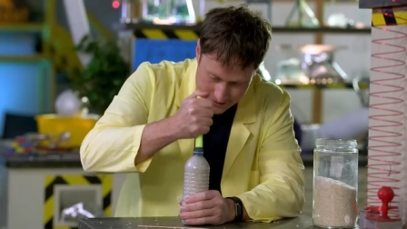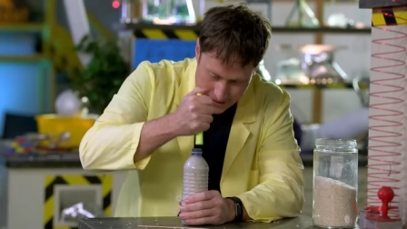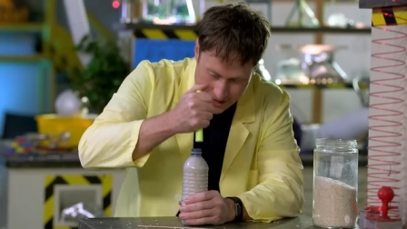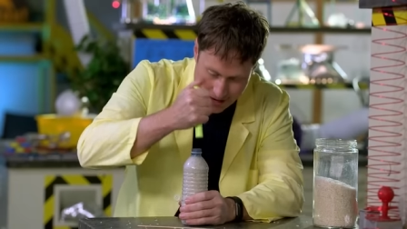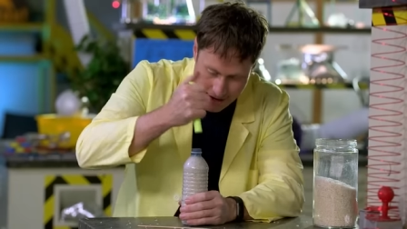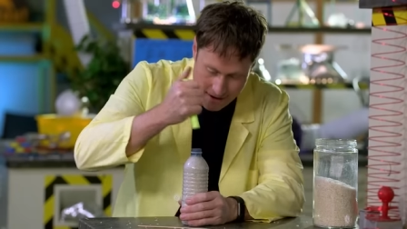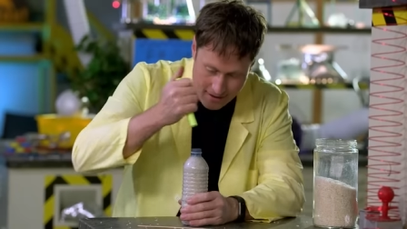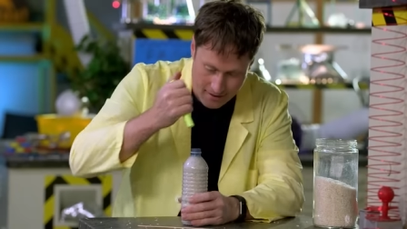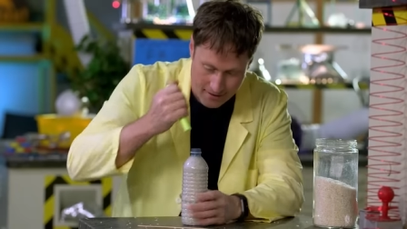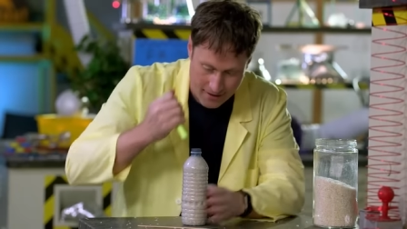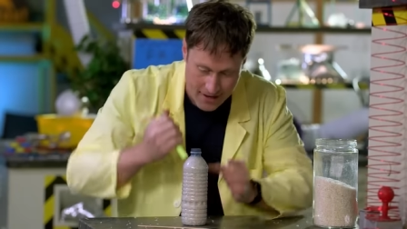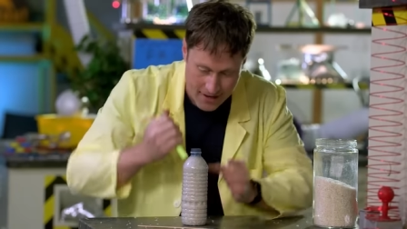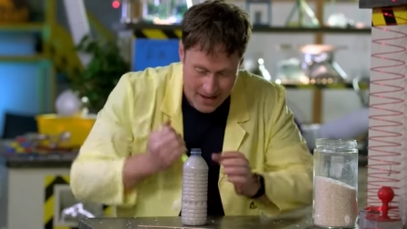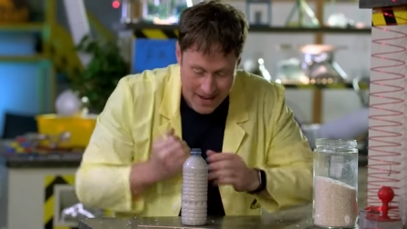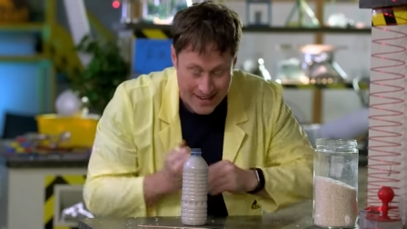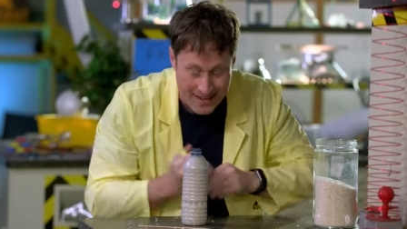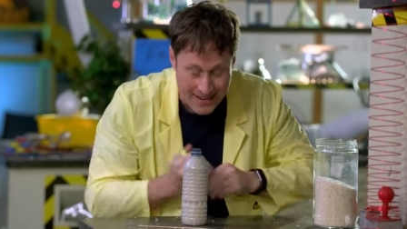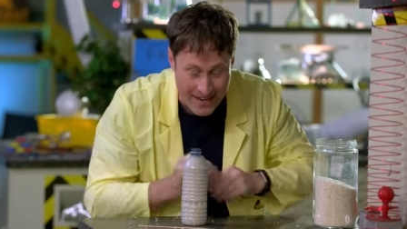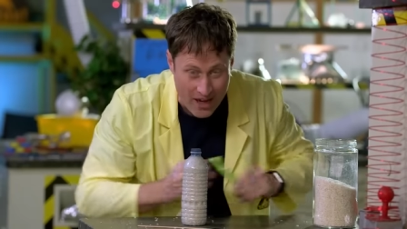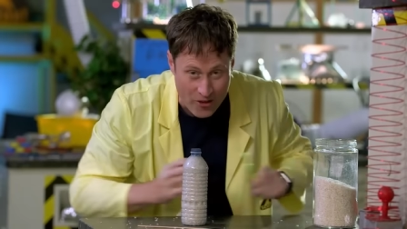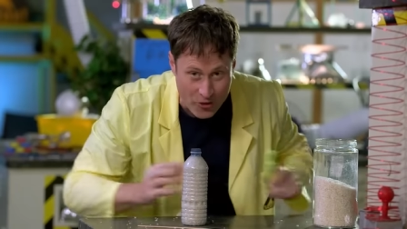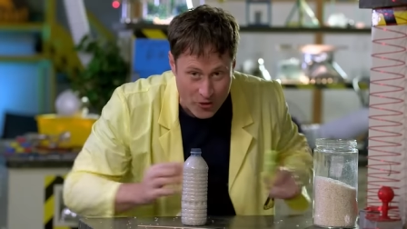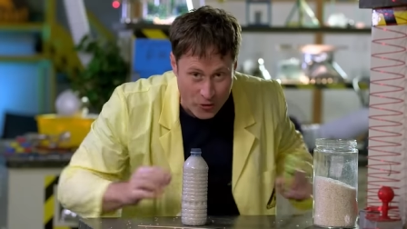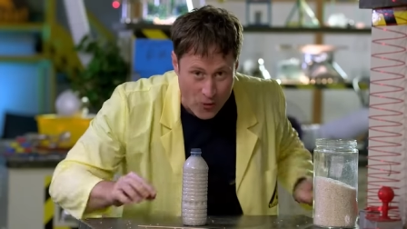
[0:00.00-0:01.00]
There.
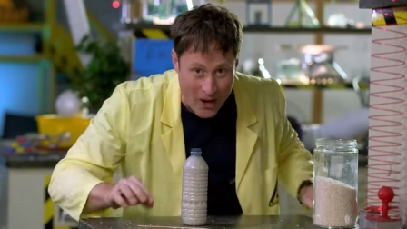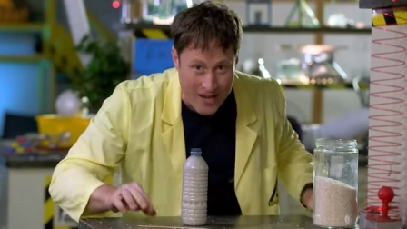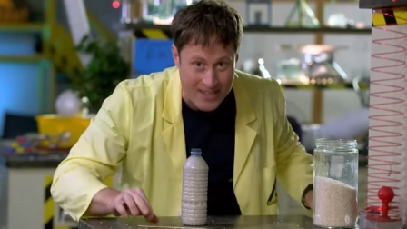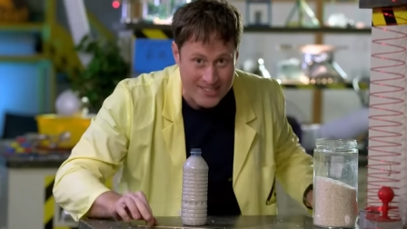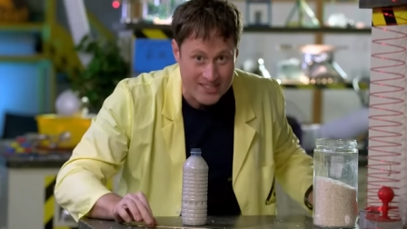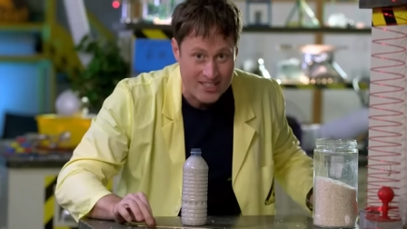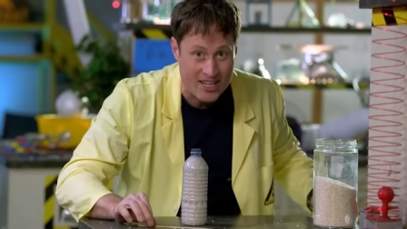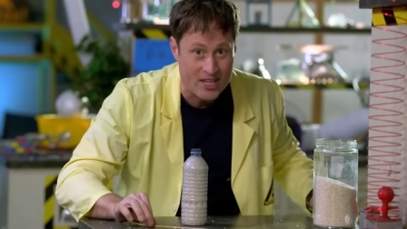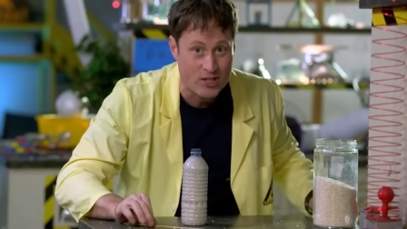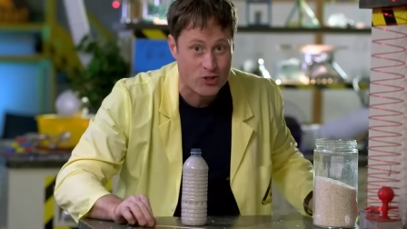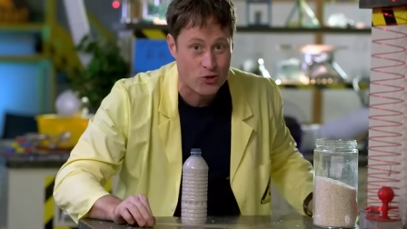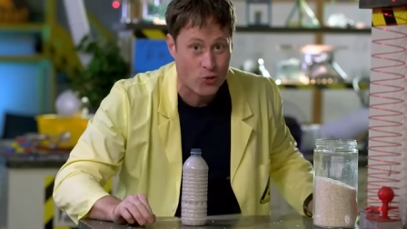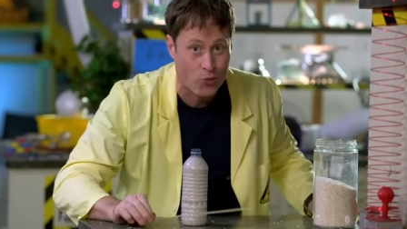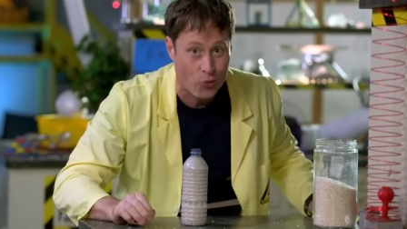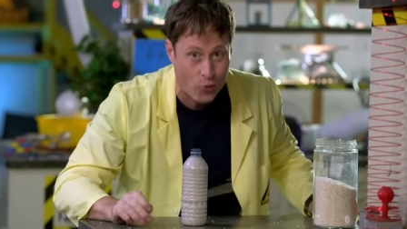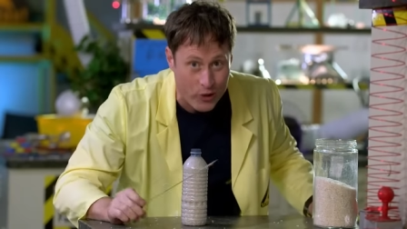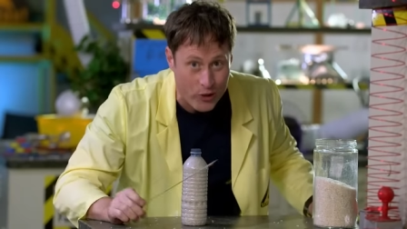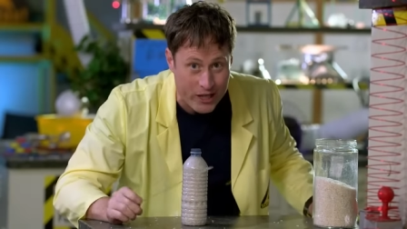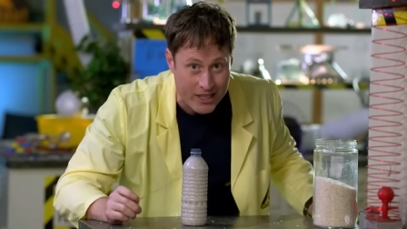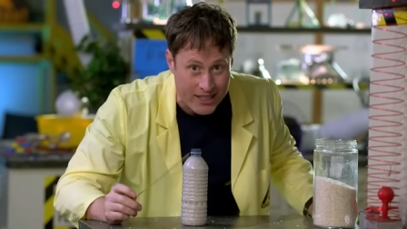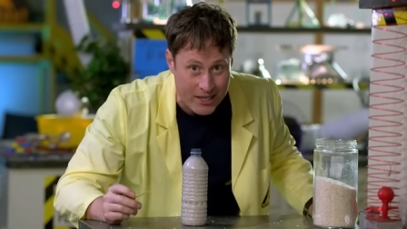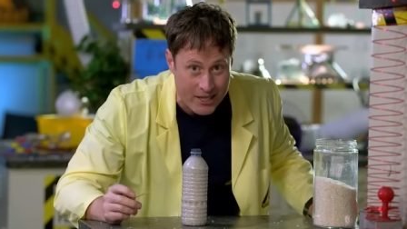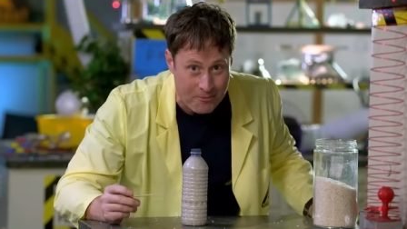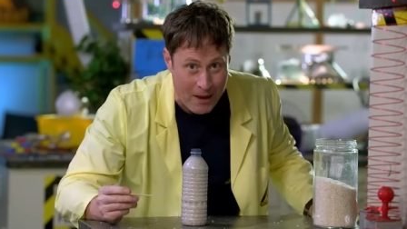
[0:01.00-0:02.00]
Now the rice is
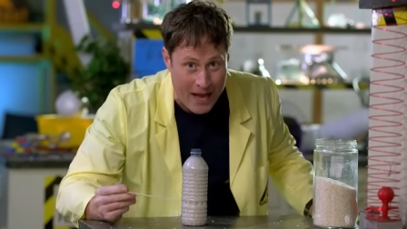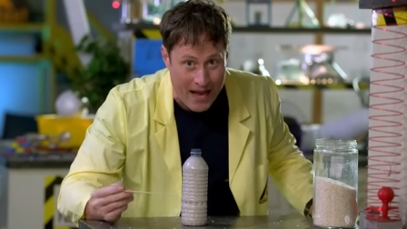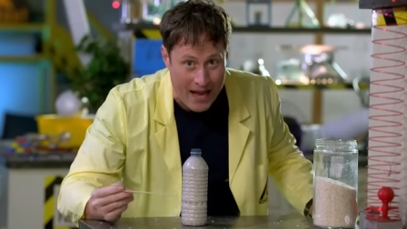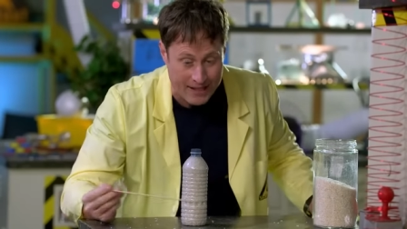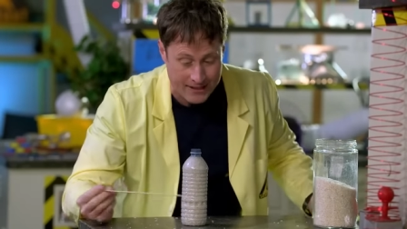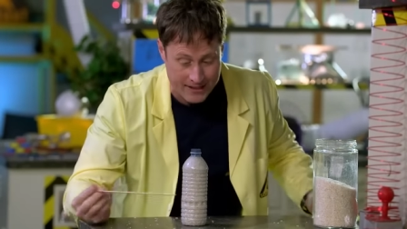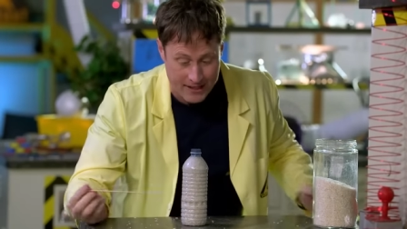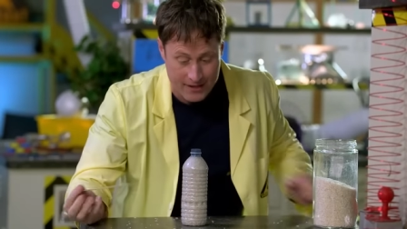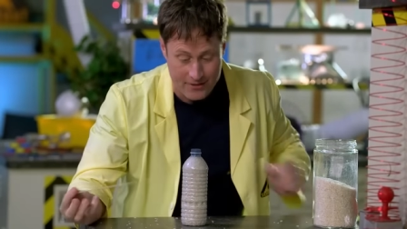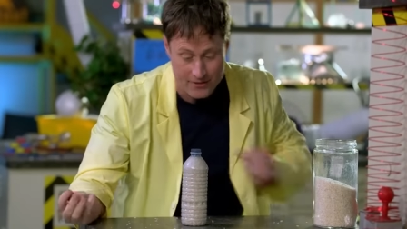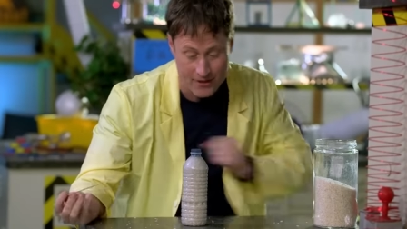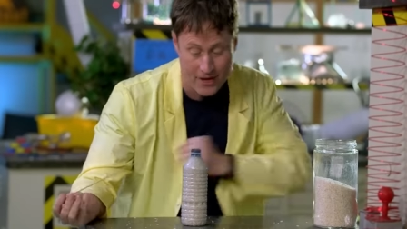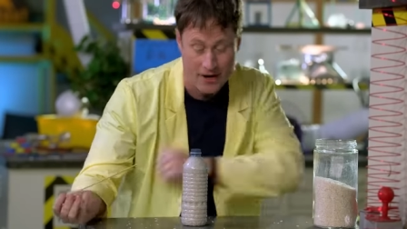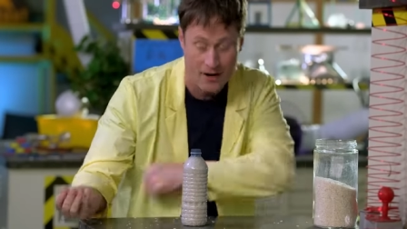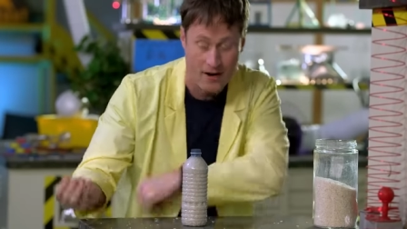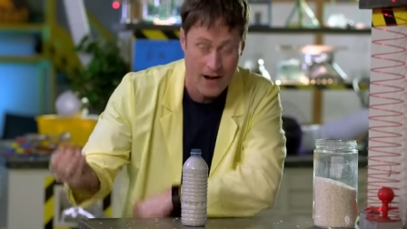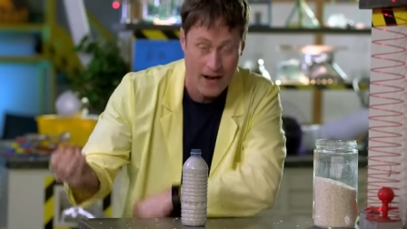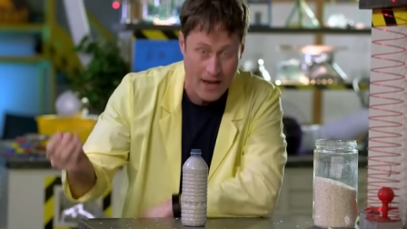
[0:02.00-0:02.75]
really packed in there.